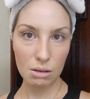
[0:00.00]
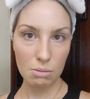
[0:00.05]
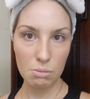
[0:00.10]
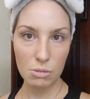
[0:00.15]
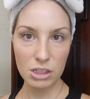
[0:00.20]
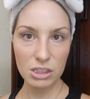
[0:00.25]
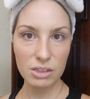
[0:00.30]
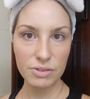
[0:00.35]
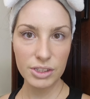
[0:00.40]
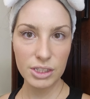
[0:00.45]

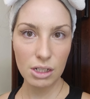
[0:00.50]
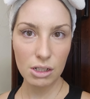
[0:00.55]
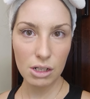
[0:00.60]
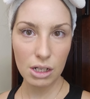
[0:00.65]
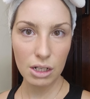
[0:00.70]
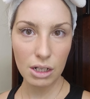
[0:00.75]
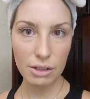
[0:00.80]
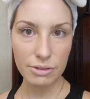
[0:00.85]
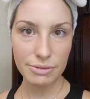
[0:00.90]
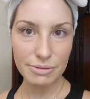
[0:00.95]
Most of it's all
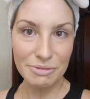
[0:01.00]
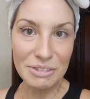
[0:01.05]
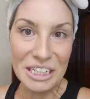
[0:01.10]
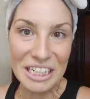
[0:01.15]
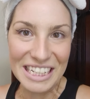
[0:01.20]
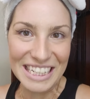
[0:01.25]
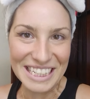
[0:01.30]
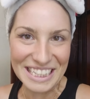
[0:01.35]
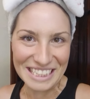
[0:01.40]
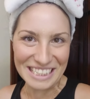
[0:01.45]
cut off
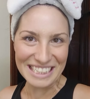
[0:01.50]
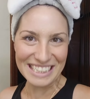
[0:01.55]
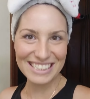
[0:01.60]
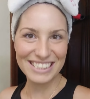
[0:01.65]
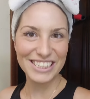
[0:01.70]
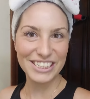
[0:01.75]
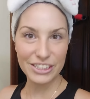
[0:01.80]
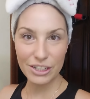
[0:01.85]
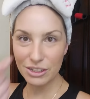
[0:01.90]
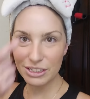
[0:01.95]

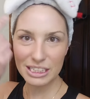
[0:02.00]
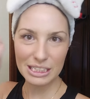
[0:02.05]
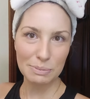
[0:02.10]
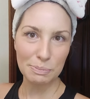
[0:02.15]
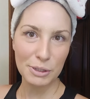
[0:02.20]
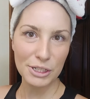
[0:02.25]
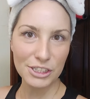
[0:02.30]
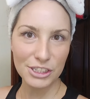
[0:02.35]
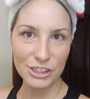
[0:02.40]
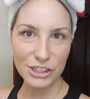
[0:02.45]
because it all
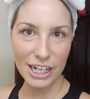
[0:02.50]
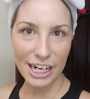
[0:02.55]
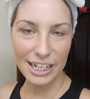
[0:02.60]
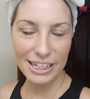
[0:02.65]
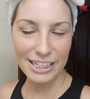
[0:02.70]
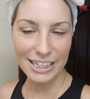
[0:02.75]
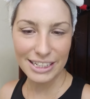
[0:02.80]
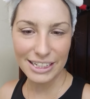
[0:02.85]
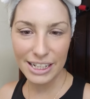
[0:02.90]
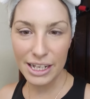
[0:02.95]
disappears in your
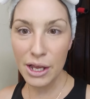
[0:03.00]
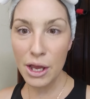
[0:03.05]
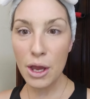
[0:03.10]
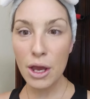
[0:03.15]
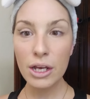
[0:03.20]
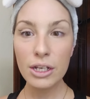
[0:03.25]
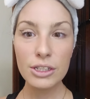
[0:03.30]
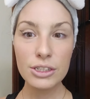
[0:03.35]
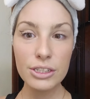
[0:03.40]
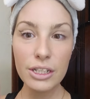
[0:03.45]
eyelid.
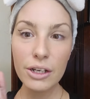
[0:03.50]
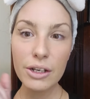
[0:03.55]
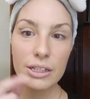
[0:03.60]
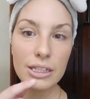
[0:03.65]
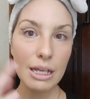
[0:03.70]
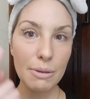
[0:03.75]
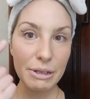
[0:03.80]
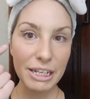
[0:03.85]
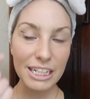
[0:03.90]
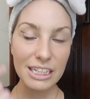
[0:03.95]
So
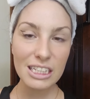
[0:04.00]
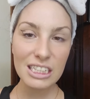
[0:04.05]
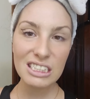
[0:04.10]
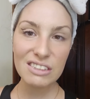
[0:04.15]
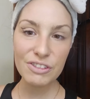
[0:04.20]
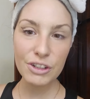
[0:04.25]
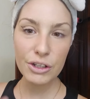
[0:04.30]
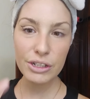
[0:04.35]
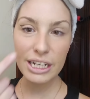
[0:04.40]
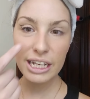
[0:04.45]
let me get this
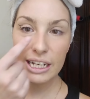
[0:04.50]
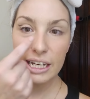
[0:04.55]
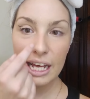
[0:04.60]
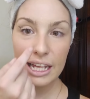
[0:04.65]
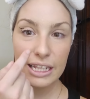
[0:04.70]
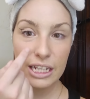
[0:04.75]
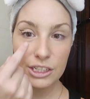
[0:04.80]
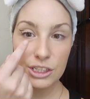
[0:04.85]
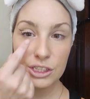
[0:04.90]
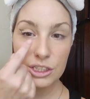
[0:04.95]
filled in,
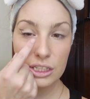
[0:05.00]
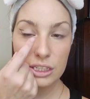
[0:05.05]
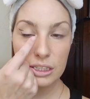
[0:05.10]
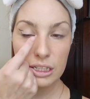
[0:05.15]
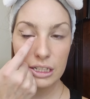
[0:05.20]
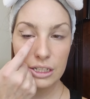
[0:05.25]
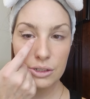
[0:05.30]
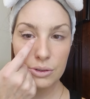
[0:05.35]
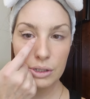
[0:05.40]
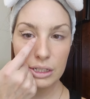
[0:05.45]
and then you're just
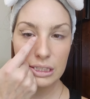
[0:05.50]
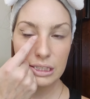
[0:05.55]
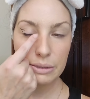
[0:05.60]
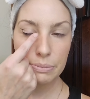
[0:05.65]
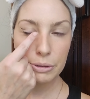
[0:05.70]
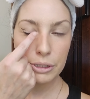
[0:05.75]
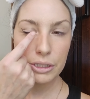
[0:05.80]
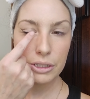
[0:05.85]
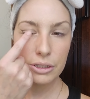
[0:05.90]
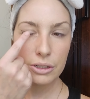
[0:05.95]
gonna do a
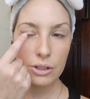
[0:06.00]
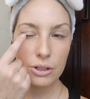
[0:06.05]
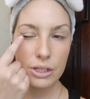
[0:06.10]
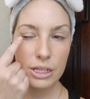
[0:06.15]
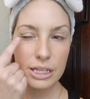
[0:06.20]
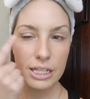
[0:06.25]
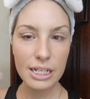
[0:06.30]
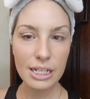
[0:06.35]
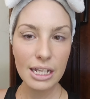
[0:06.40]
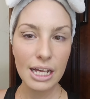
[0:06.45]
simple little
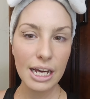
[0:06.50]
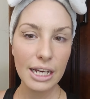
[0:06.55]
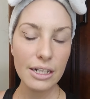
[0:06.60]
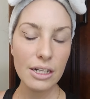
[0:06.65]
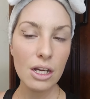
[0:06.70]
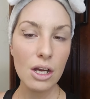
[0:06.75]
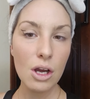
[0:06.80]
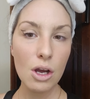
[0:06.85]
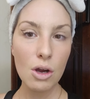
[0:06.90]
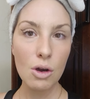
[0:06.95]
thin line
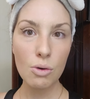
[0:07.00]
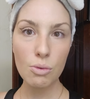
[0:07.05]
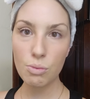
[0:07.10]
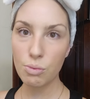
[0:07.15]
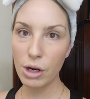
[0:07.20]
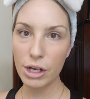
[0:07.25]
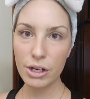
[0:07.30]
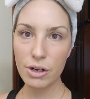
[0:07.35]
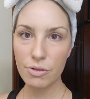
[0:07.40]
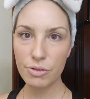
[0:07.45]

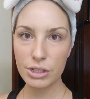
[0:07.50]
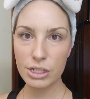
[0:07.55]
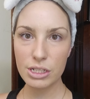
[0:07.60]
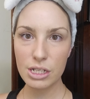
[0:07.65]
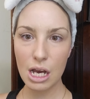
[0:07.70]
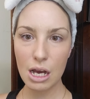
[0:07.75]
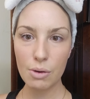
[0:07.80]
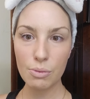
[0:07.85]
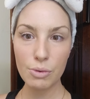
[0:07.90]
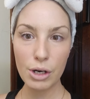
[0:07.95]
right over the
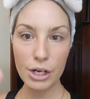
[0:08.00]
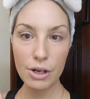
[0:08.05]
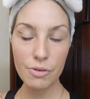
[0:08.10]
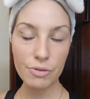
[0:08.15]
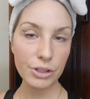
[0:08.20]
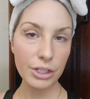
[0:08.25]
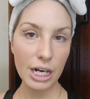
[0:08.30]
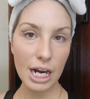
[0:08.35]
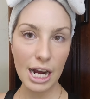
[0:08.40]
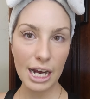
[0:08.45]
top, right
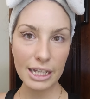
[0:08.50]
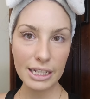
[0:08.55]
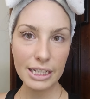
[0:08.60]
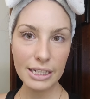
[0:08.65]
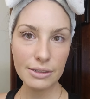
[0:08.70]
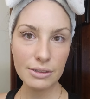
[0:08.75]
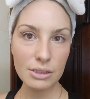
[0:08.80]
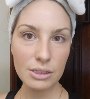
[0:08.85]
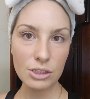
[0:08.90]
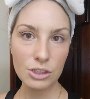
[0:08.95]
over your
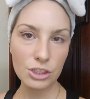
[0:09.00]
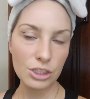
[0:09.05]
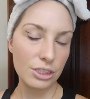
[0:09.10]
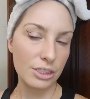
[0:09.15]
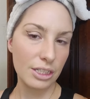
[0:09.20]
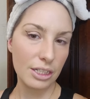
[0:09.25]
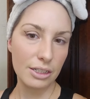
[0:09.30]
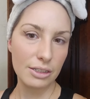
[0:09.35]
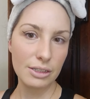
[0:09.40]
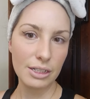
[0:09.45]
eyelid, just
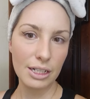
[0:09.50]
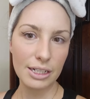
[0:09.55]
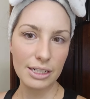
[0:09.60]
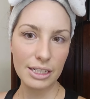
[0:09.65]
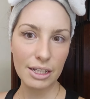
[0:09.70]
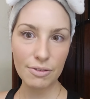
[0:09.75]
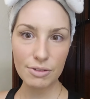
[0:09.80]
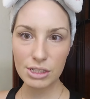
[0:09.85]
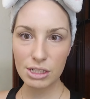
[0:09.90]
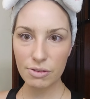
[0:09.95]
to kind of
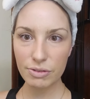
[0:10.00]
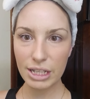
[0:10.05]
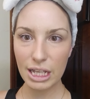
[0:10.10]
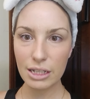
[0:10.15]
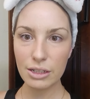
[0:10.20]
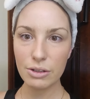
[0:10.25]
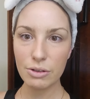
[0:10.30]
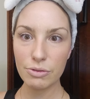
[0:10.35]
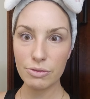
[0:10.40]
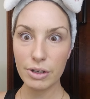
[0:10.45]
give yourself that
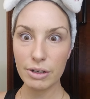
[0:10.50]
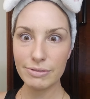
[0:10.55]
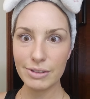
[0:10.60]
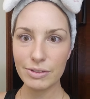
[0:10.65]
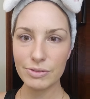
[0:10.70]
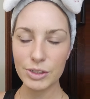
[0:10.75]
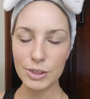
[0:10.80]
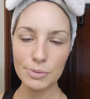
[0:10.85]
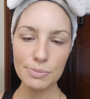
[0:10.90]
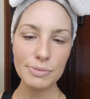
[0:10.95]
little
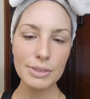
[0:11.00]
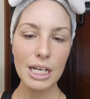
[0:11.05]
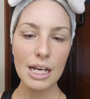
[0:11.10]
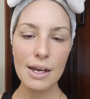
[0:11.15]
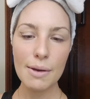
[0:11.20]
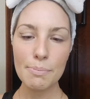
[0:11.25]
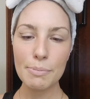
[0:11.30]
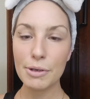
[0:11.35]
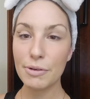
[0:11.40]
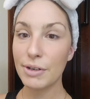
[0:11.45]
va-va-voom.
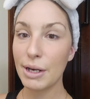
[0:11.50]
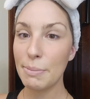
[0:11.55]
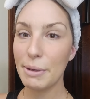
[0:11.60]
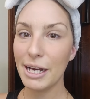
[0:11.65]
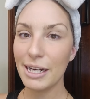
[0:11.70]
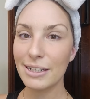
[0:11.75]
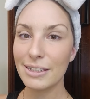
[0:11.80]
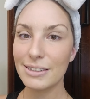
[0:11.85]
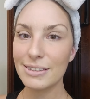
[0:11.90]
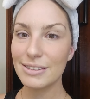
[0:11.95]
Be right
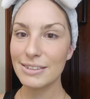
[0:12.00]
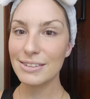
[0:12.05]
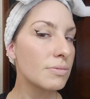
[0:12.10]
back.